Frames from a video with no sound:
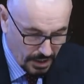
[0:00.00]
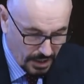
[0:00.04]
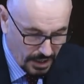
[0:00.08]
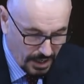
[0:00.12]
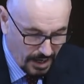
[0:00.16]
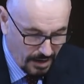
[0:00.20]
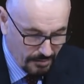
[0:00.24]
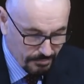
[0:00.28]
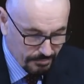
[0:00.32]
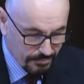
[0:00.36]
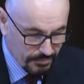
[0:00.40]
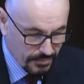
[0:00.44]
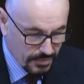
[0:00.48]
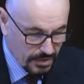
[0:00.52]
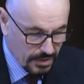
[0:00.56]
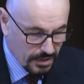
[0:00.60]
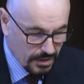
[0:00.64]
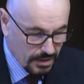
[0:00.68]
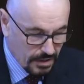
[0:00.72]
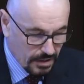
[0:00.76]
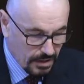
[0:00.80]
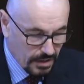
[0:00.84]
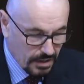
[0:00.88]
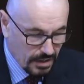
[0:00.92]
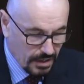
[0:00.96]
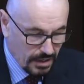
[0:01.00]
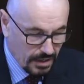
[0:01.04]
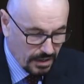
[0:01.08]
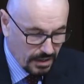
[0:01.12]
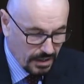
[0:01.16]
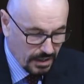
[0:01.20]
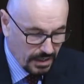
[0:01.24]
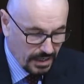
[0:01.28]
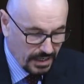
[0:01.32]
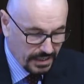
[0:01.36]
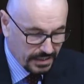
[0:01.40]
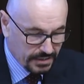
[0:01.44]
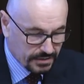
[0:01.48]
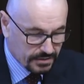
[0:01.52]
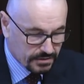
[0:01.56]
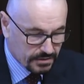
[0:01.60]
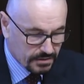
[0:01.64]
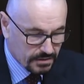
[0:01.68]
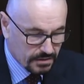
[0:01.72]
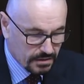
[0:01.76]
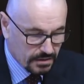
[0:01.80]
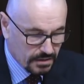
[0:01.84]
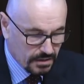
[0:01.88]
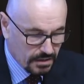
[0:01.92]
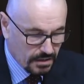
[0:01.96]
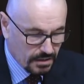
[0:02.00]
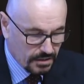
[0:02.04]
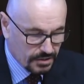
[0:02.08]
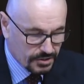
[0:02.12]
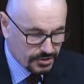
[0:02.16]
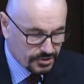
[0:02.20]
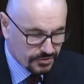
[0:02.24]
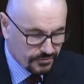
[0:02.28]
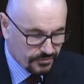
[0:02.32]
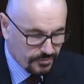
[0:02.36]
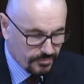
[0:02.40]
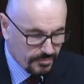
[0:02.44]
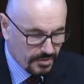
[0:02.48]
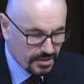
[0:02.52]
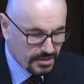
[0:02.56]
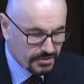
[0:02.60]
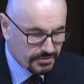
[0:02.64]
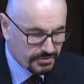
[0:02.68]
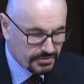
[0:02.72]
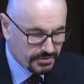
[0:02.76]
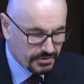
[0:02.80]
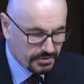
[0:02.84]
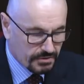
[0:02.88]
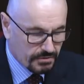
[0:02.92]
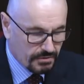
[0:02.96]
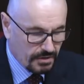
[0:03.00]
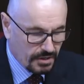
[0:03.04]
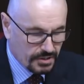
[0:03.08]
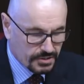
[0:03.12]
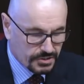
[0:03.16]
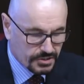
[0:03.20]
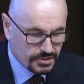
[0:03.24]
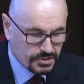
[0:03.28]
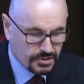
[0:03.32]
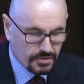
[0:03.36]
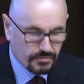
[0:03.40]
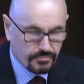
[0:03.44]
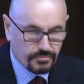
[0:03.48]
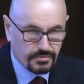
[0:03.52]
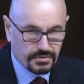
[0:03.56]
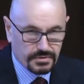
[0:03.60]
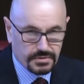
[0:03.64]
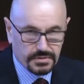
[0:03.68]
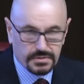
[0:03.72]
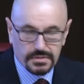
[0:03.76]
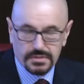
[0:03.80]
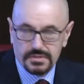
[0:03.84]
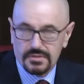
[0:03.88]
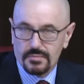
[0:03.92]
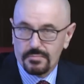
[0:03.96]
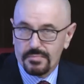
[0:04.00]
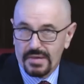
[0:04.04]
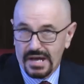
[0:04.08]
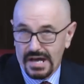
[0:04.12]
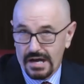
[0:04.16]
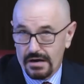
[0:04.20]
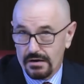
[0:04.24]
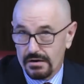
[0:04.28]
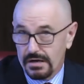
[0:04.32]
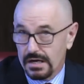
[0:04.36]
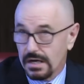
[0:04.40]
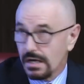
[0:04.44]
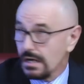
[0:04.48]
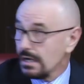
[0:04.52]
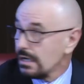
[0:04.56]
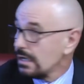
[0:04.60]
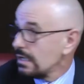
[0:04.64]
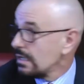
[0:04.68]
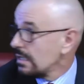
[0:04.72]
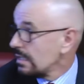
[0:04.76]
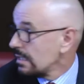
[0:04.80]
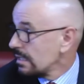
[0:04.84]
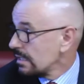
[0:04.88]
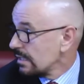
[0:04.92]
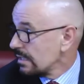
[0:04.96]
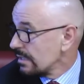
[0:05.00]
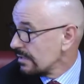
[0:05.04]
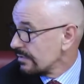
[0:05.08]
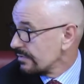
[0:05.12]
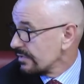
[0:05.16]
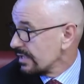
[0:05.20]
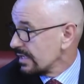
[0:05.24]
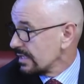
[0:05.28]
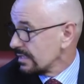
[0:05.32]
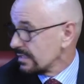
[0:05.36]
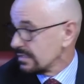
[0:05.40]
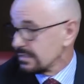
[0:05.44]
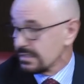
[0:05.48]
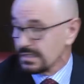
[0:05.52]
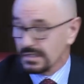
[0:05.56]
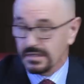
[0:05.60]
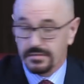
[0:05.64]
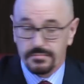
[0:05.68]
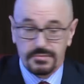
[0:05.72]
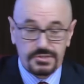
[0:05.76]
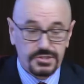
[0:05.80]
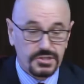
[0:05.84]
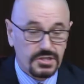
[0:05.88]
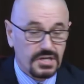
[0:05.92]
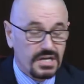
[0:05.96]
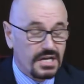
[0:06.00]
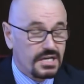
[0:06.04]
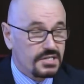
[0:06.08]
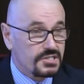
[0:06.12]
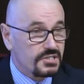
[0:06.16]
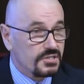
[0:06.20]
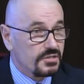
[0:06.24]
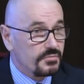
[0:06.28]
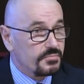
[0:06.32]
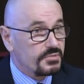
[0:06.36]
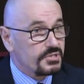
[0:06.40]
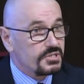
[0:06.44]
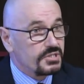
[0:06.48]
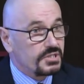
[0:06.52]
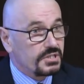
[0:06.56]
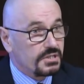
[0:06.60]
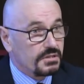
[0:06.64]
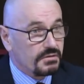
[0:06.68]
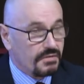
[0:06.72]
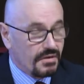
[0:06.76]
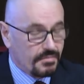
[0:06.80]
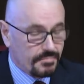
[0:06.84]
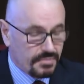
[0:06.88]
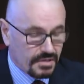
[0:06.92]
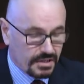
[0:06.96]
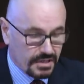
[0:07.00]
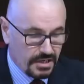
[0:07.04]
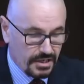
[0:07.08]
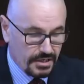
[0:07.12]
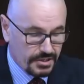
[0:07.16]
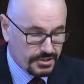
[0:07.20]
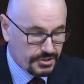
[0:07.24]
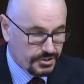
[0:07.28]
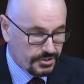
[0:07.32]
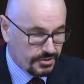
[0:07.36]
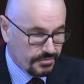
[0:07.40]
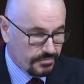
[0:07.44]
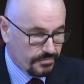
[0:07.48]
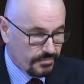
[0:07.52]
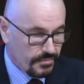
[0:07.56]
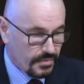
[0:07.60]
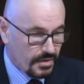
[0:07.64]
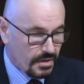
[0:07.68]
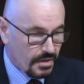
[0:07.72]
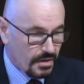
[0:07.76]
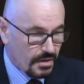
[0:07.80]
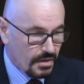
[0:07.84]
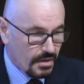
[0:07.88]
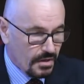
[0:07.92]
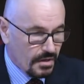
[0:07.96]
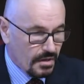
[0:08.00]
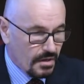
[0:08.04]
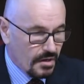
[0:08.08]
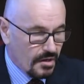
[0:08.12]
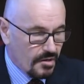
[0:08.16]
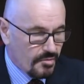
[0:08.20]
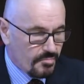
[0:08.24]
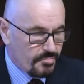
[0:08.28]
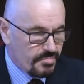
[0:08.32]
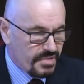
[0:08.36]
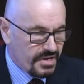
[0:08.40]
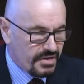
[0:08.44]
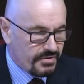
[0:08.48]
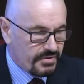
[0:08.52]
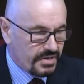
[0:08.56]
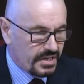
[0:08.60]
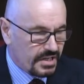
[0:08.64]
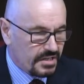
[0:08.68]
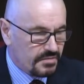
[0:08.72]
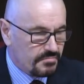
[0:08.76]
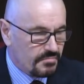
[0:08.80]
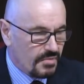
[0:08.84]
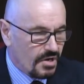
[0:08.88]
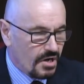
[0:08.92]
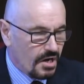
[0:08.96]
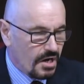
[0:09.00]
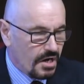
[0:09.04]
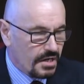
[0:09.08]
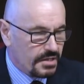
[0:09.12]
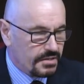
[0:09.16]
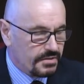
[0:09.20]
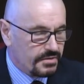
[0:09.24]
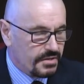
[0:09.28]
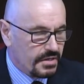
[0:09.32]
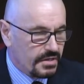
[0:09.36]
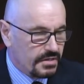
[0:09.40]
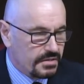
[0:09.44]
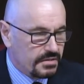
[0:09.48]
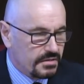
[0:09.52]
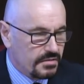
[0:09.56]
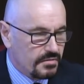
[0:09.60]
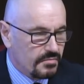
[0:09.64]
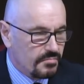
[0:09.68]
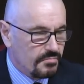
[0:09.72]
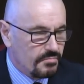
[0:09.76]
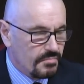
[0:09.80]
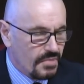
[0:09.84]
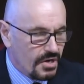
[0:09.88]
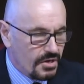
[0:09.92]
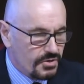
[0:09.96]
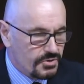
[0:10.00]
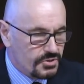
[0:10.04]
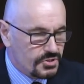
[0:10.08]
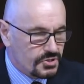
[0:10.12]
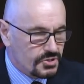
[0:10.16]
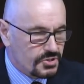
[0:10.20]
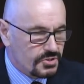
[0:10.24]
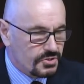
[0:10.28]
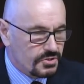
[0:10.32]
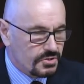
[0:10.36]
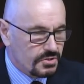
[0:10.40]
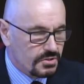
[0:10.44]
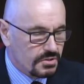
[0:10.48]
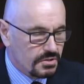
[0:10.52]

And you should familiarise yourself with the power that the Commission has in a particular application, bearing in mind that most